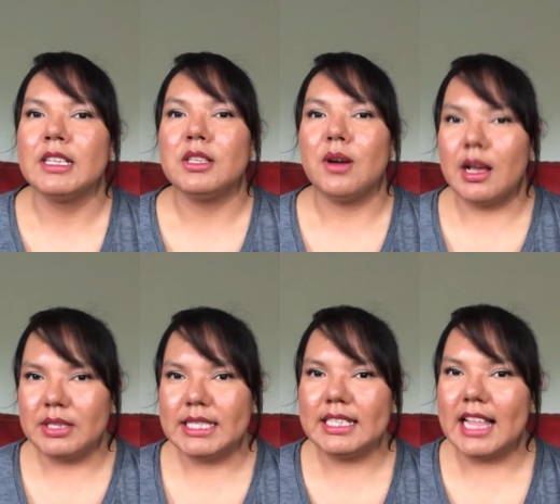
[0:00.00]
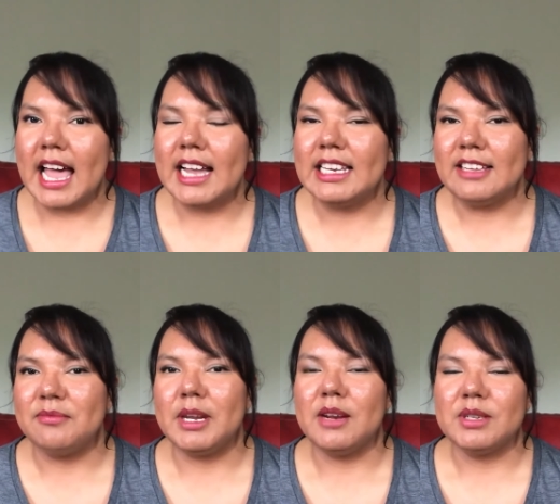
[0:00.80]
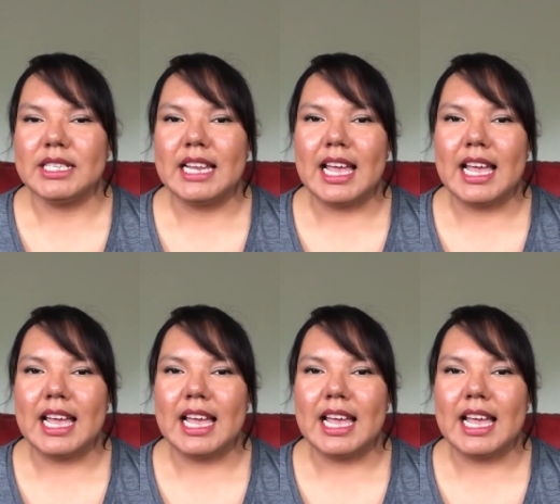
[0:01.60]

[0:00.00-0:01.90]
So I was still active, but I wasn't